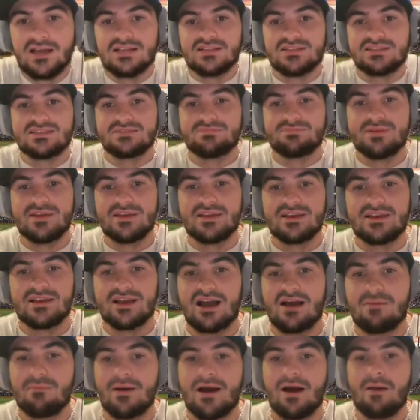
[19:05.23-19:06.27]
Speaking
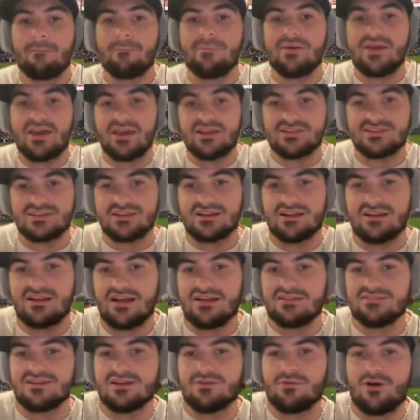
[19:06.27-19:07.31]
about pitching,
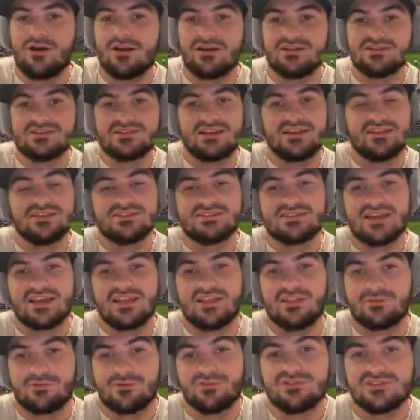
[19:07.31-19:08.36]
as I wanted to say, the state of
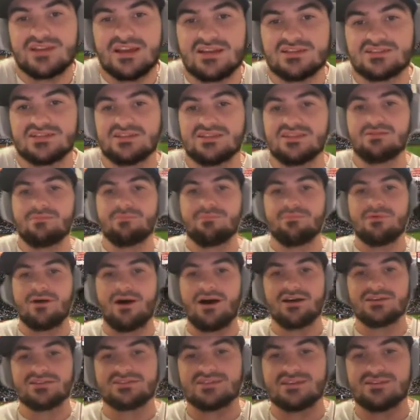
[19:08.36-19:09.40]
the rotation, the
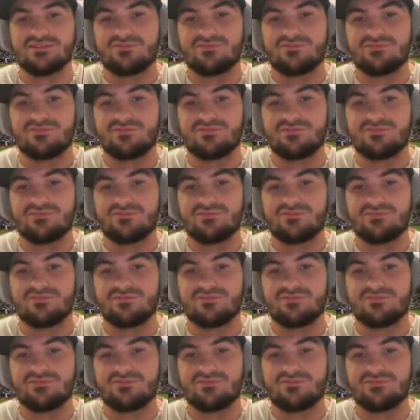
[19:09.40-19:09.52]
Boston